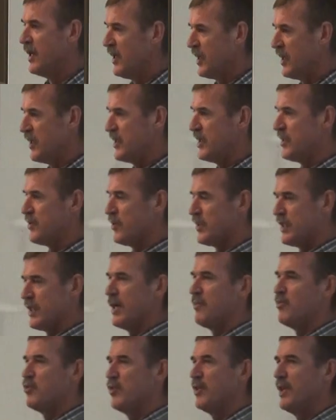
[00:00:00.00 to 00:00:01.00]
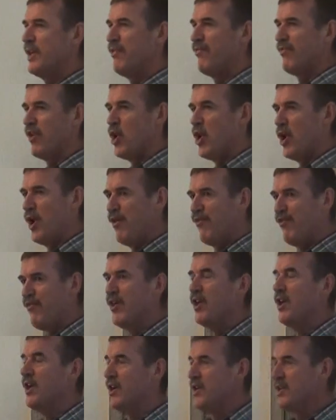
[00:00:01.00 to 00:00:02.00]
It is the time to live of
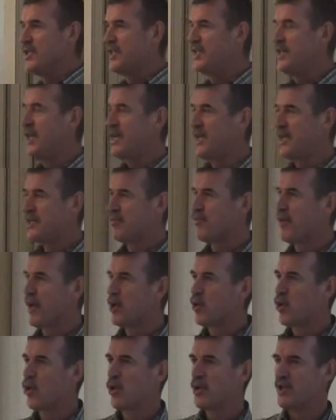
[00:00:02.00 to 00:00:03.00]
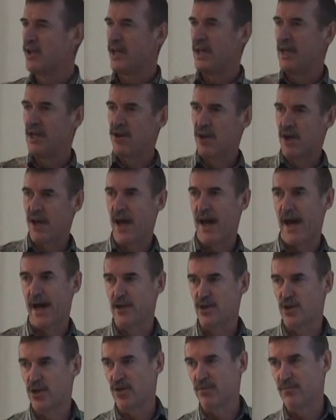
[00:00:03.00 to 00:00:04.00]
a DNS record in a
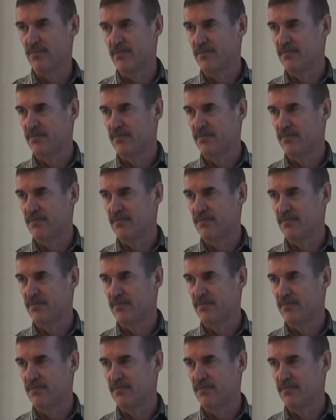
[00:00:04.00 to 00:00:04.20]
cache.